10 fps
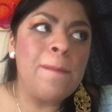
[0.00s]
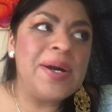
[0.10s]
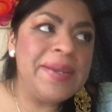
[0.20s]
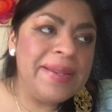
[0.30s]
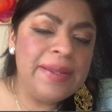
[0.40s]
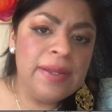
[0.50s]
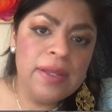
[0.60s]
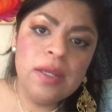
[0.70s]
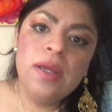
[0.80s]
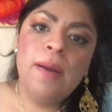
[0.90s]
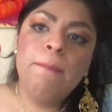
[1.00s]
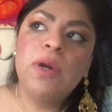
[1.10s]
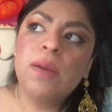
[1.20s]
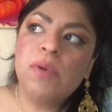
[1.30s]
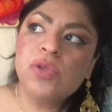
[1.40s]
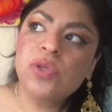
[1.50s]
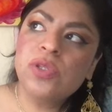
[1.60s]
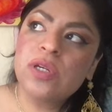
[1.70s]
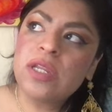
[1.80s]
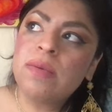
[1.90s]
money, but I'm also
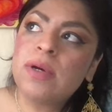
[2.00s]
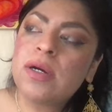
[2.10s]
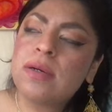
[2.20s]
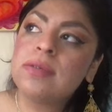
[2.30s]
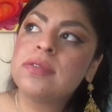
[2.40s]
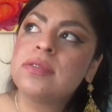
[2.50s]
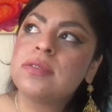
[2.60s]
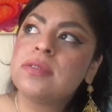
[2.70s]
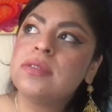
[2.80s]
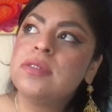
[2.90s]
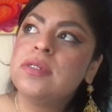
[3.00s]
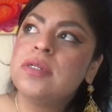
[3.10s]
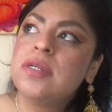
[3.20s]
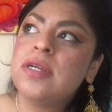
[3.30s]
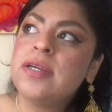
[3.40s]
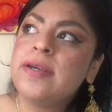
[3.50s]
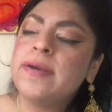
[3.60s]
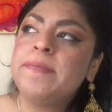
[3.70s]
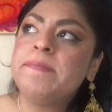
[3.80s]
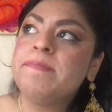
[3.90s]
talking about
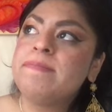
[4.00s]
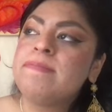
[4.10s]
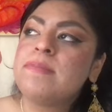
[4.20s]
I'm